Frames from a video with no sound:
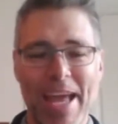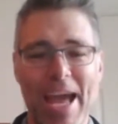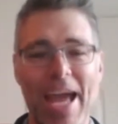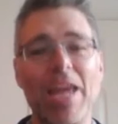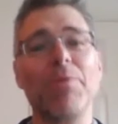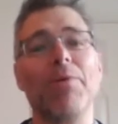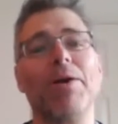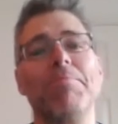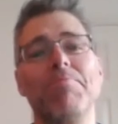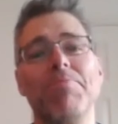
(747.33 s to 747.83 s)

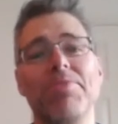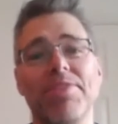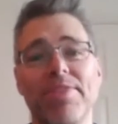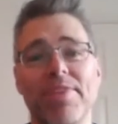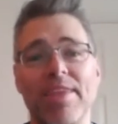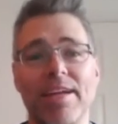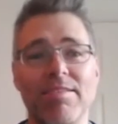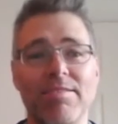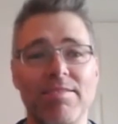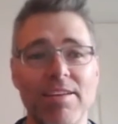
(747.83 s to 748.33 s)
Anyway,
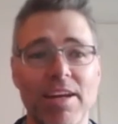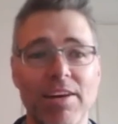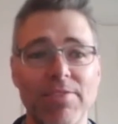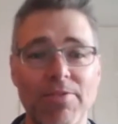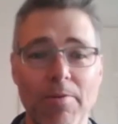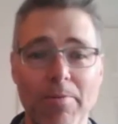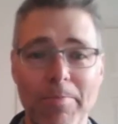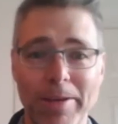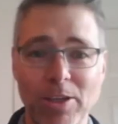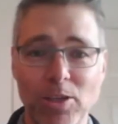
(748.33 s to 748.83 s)
that's
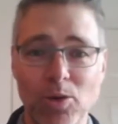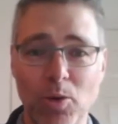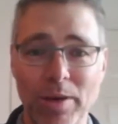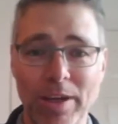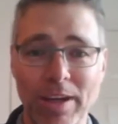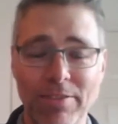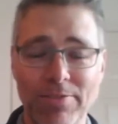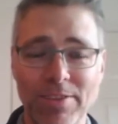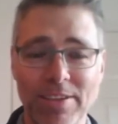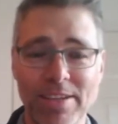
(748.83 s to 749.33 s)
enough of me
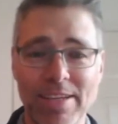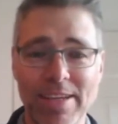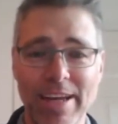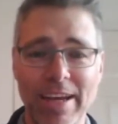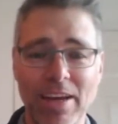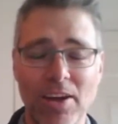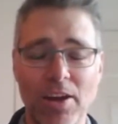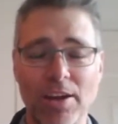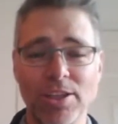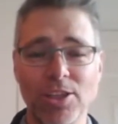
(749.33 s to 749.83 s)
talking for
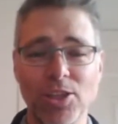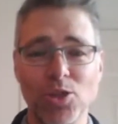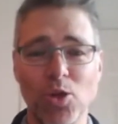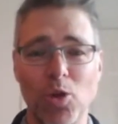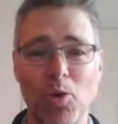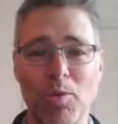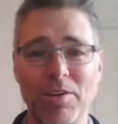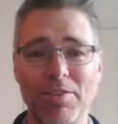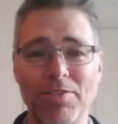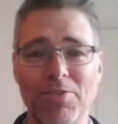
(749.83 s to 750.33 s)
today, a nice
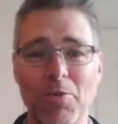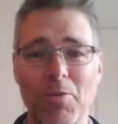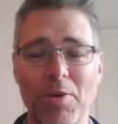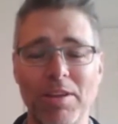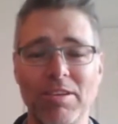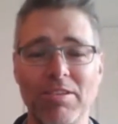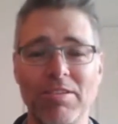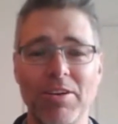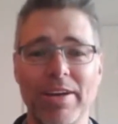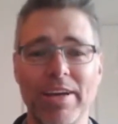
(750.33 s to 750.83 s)
short one for once.